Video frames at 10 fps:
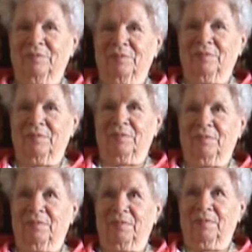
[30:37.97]
give us an
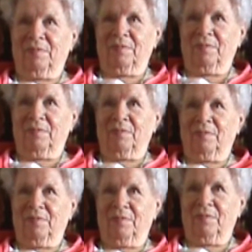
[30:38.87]
idea. How
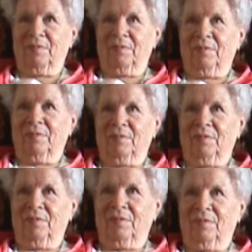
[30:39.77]
big was the
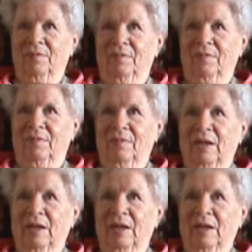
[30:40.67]
ranch? Do you remember?